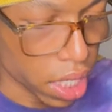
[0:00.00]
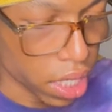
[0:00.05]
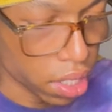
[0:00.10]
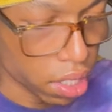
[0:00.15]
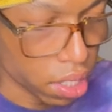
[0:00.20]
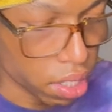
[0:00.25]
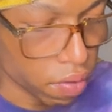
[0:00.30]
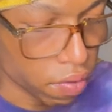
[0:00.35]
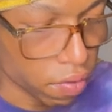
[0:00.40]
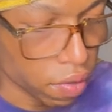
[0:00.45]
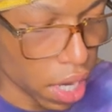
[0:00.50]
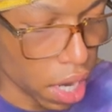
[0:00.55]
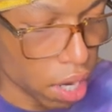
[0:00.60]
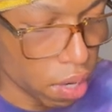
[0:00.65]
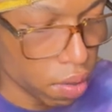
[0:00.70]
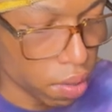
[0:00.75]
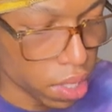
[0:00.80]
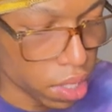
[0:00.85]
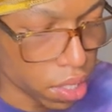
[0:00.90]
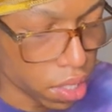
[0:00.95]
idea of
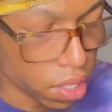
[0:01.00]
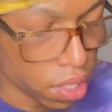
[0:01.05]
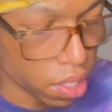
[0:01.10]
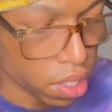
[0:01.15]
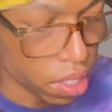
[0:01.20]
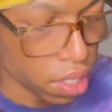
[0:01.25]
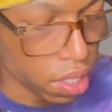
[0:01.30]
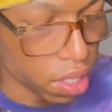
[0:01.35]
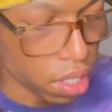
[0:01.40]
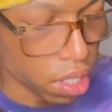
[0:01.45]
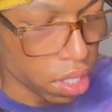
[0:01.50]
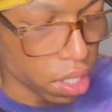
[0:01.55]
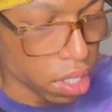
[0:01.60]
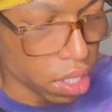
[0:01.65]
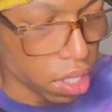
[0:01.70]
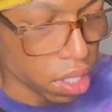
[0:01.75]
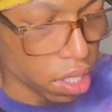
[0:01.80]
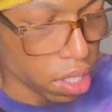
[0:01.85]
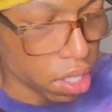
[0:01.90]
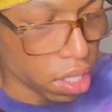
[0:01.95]
how it's,
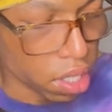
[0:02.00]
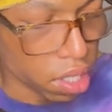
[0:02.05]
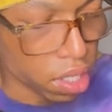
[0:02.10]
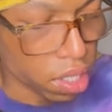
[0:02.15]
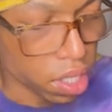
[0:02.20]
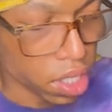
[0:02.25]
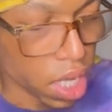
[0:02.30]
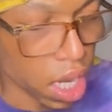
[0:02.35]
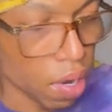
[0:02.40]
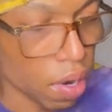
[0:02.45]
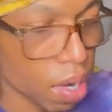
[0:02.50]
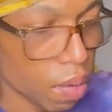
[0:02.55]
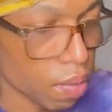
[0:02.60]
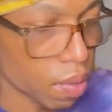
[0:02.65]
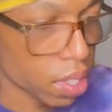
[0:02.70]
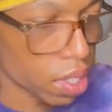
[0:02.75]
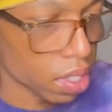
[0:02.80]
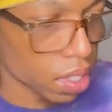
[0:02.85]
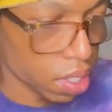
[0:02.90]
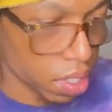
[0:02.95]
at least how I
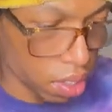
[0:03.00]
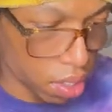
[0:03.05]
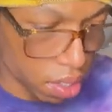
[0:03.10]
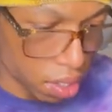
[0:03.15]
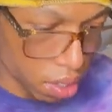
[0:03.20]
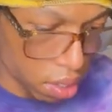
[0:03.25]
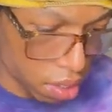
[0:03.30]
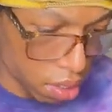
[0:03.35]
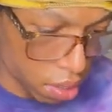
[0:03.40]
want it to look.